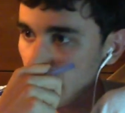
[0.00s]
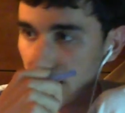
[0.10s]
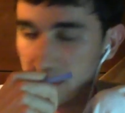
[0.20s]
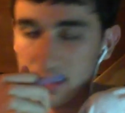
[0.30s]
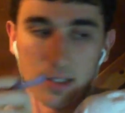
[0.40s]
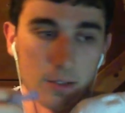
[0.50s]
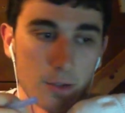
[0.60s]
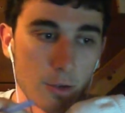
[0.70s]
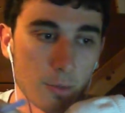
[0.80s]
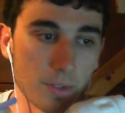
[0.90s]
at least in
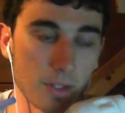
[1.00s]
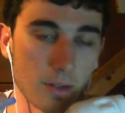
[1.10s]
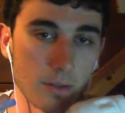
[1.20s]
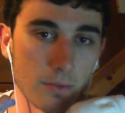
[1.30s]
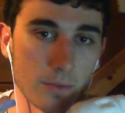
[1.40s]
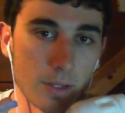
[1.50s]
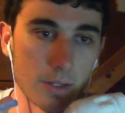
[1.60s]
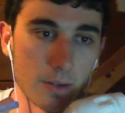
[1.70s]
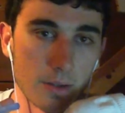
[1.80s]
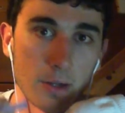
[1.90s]
terms of
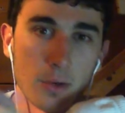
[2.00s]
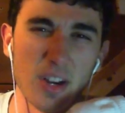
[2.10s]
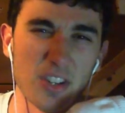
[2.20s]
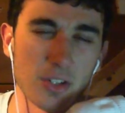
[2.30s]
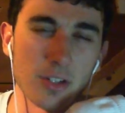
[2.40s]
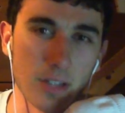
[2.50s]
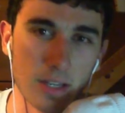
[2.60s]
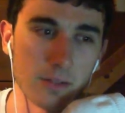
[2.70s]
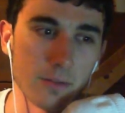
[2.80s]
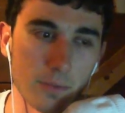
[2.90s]
aggression and
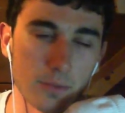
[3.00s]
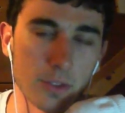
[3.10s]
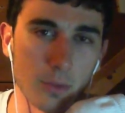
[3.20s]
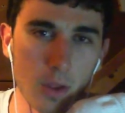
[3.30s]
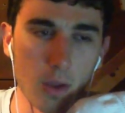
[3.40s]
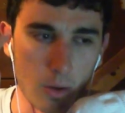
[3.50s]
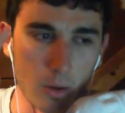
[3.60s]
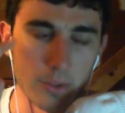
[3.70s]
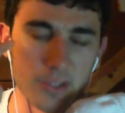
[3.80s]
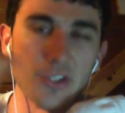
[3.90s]
kind of, you know,
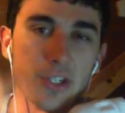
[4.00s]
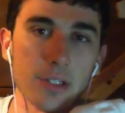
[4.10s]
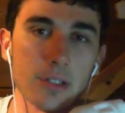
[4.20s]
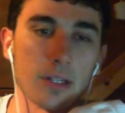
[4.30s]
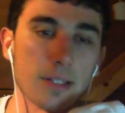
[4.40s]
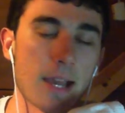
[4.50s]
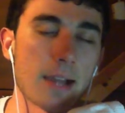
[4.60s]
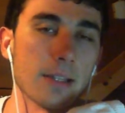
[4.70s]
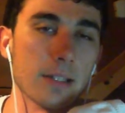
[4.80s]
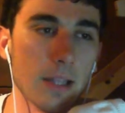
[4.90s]
RNG
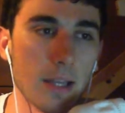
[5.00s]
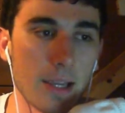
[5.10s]
attacking.